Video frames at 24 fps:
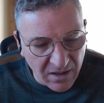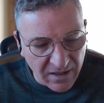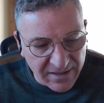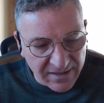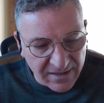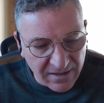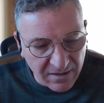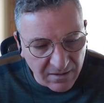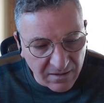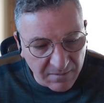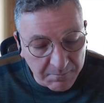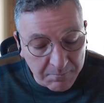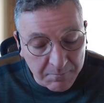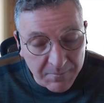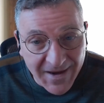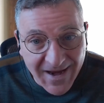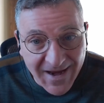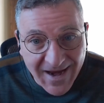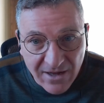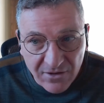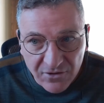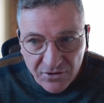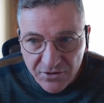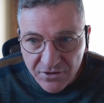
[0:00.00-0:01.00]
uh,
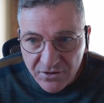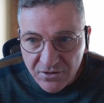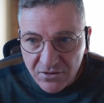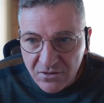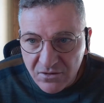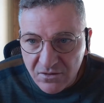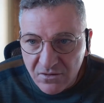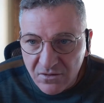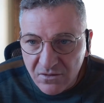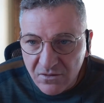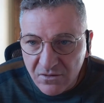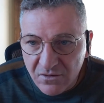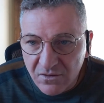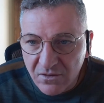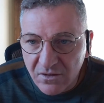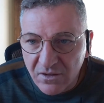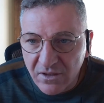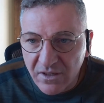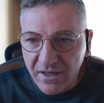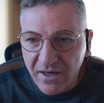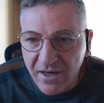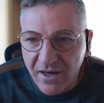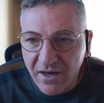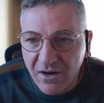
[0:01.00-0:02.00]
mailer
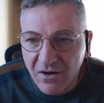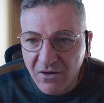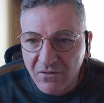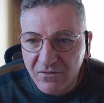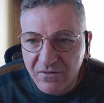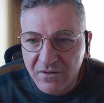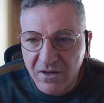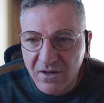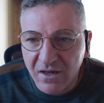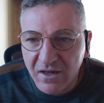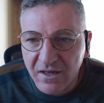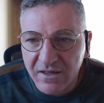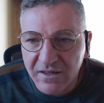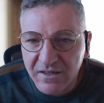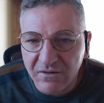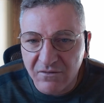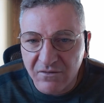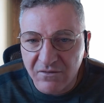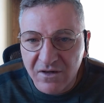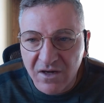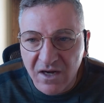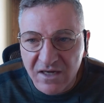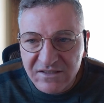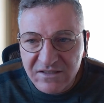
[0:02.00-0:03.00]
you know, uh, you
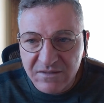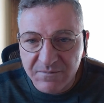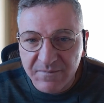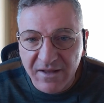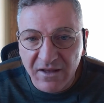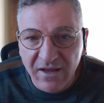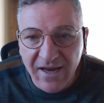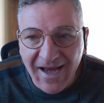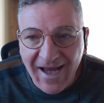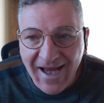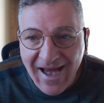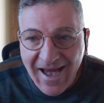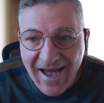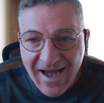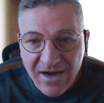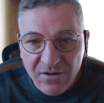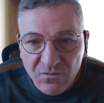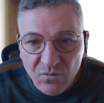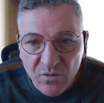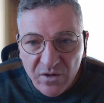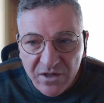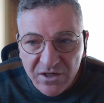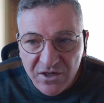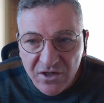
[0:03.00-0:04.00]
know, custom
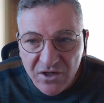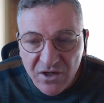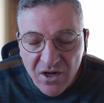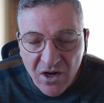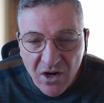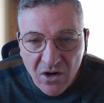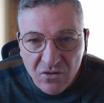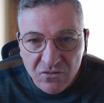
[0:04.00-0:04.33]
handwritten